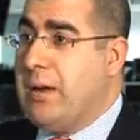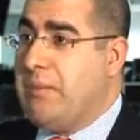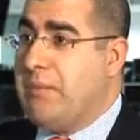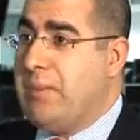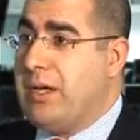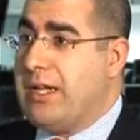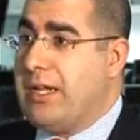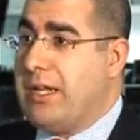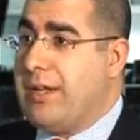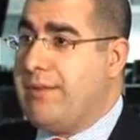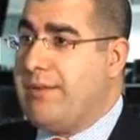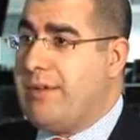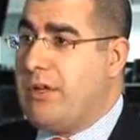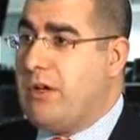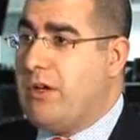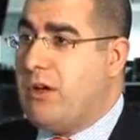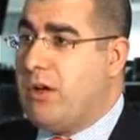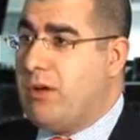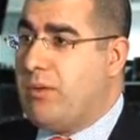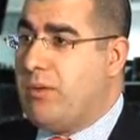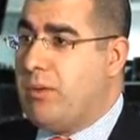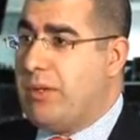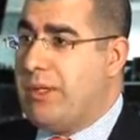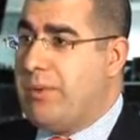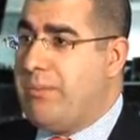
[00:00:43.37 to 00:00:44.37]
But if you
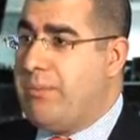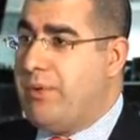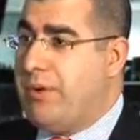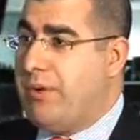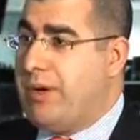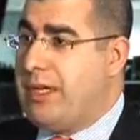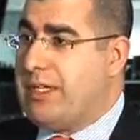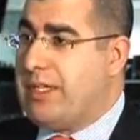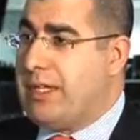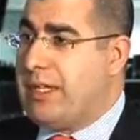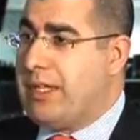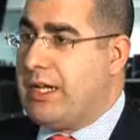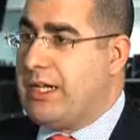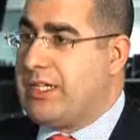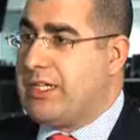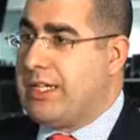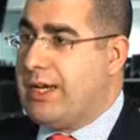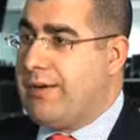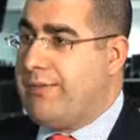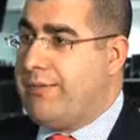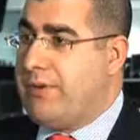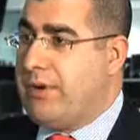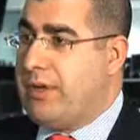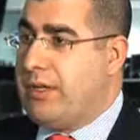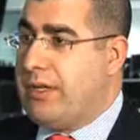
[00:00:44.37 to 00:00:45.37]
look at the problems that are
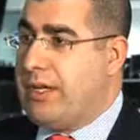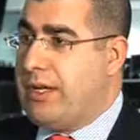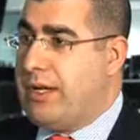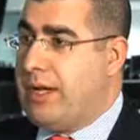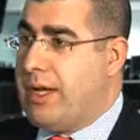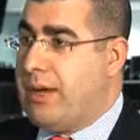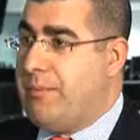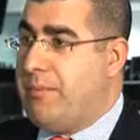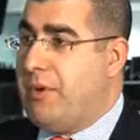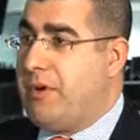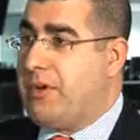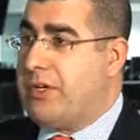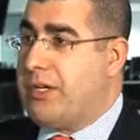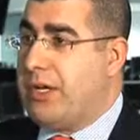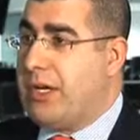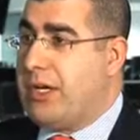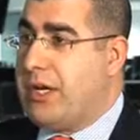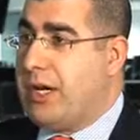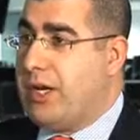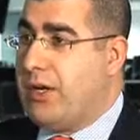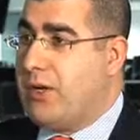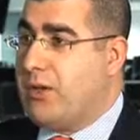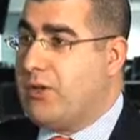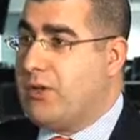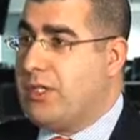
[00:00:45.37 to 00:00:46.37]
suffering the emerging
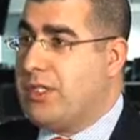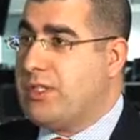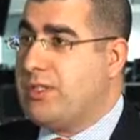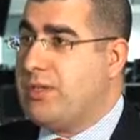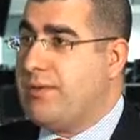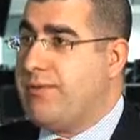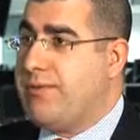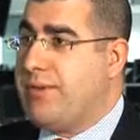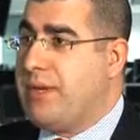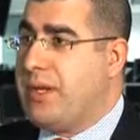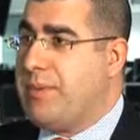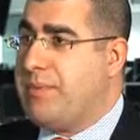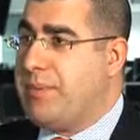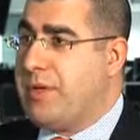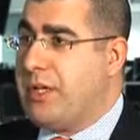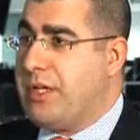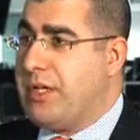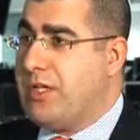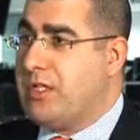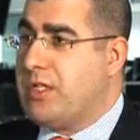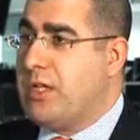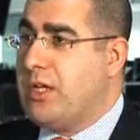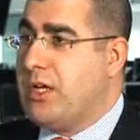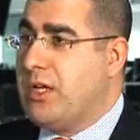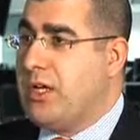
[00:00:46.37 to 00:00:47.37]
countries, the
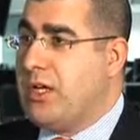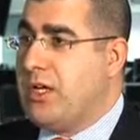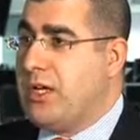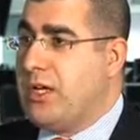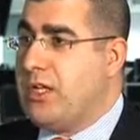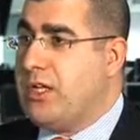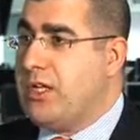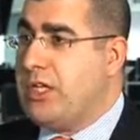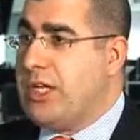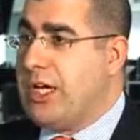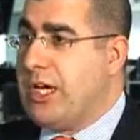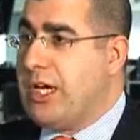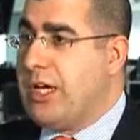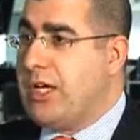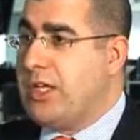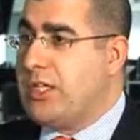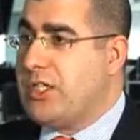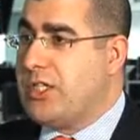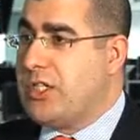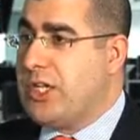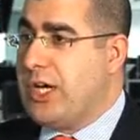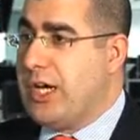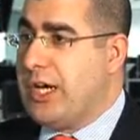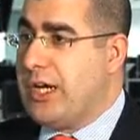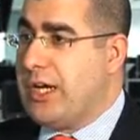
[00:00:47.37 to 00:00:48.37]
Philippines, India,
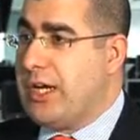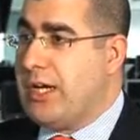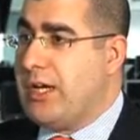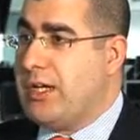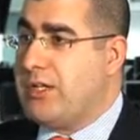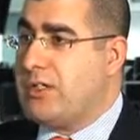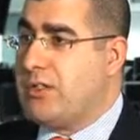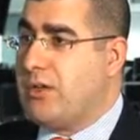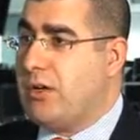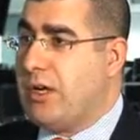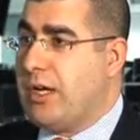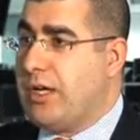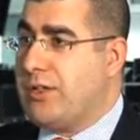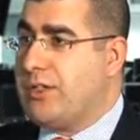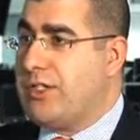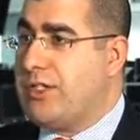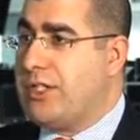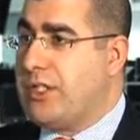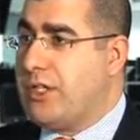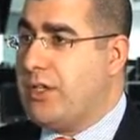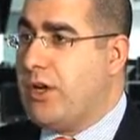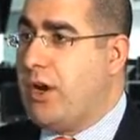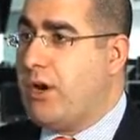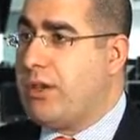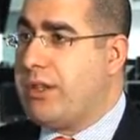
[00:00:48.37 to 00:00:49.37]
China, some
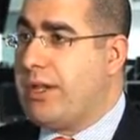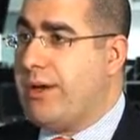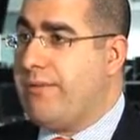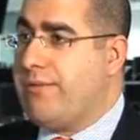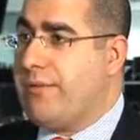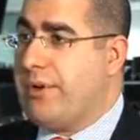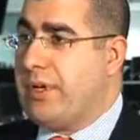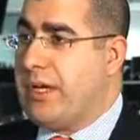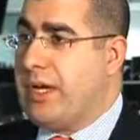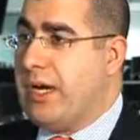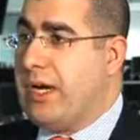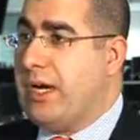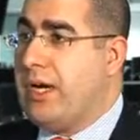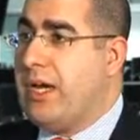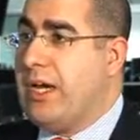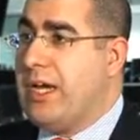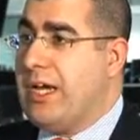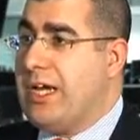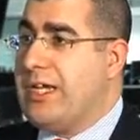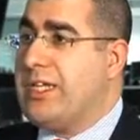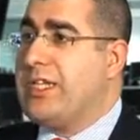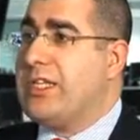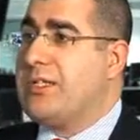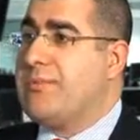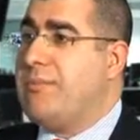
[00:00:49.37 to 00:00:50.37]
countries in North Africa,
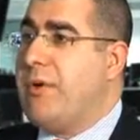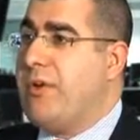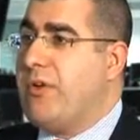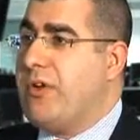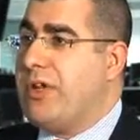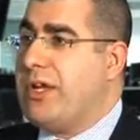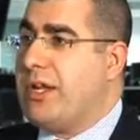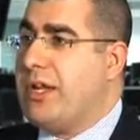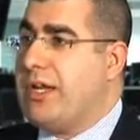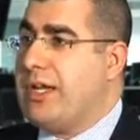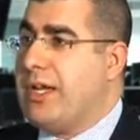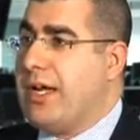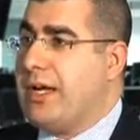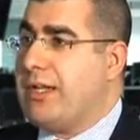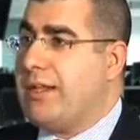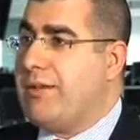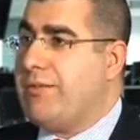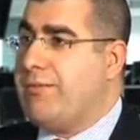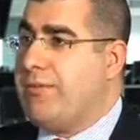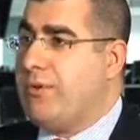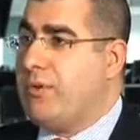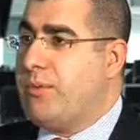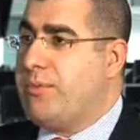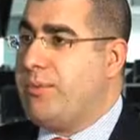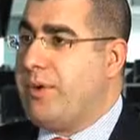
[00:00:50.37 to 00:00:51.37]
it is very clear that
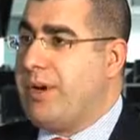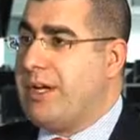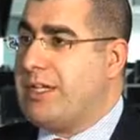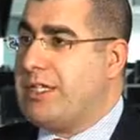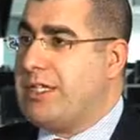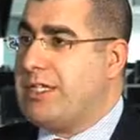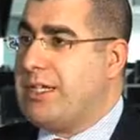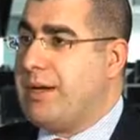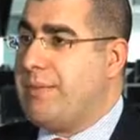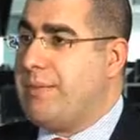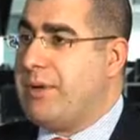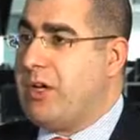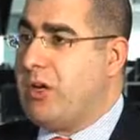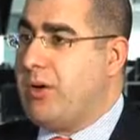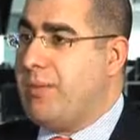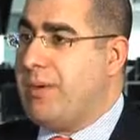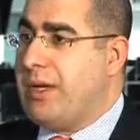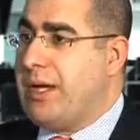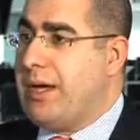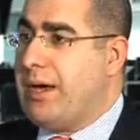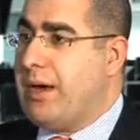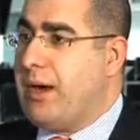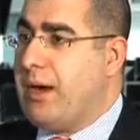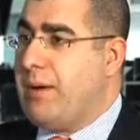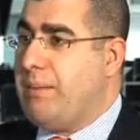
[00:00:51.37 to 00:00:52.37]
food prices are
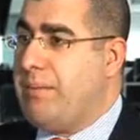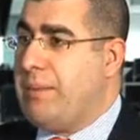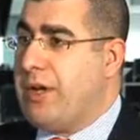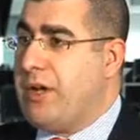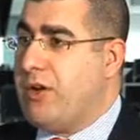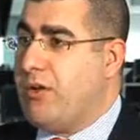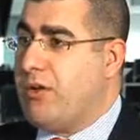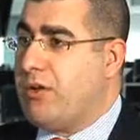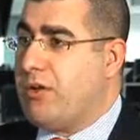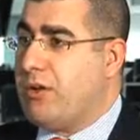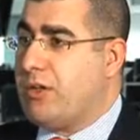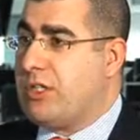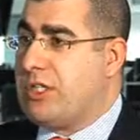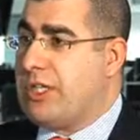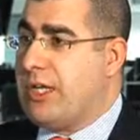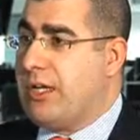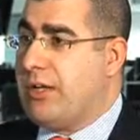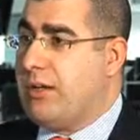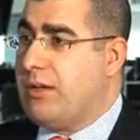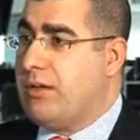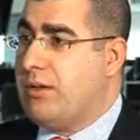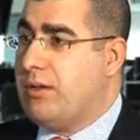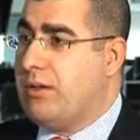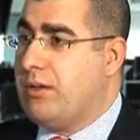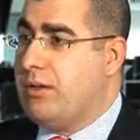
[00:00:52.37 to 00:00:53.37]
becoming a major
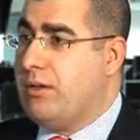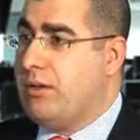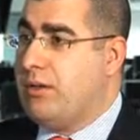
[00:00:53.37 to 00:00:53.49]
concern. We're